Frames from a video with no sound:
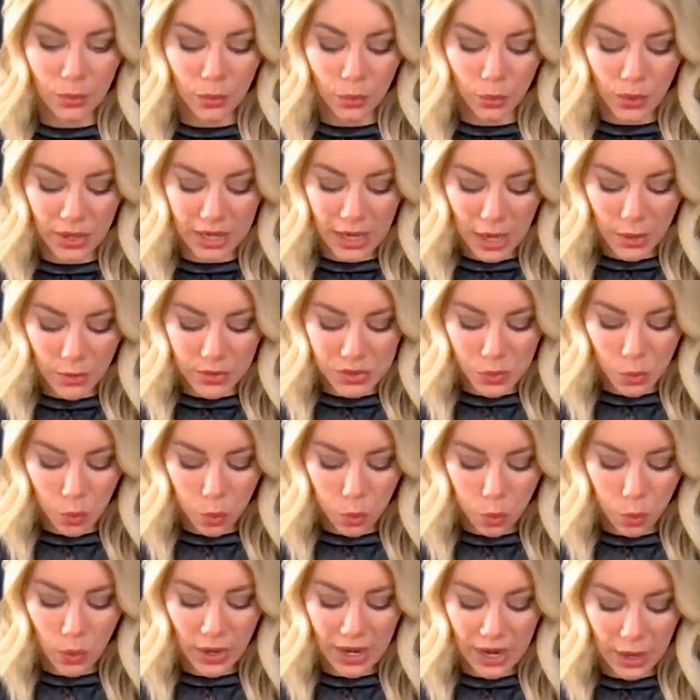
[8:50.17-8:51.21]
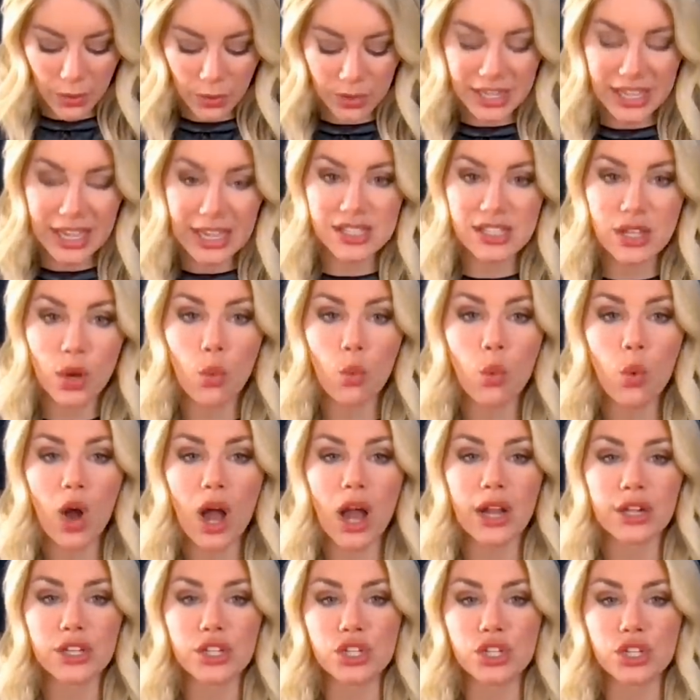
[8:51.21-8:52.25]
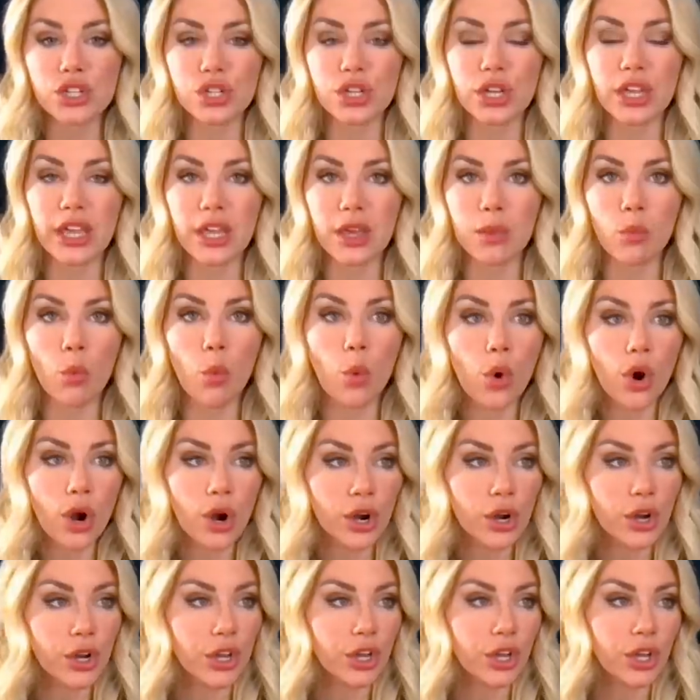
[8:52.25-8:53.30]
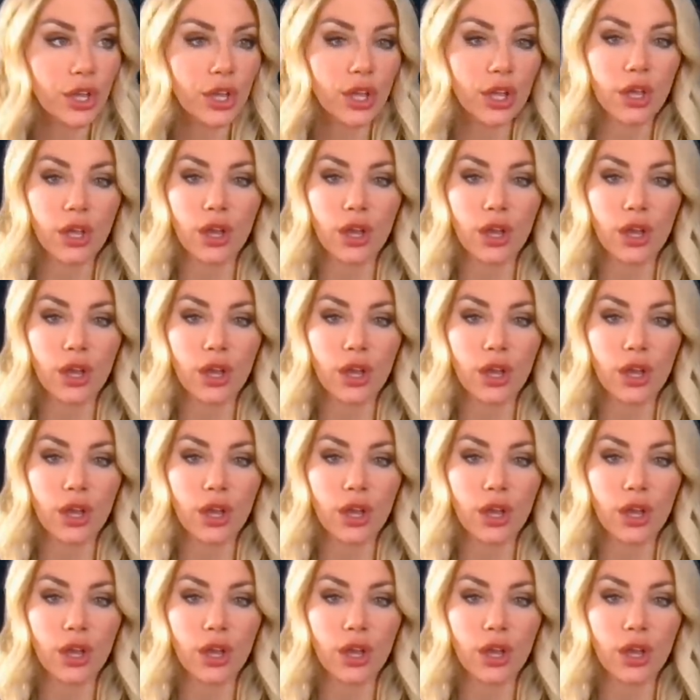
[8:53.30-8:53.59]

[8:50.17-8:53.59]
when I was, when I would get to watch him work,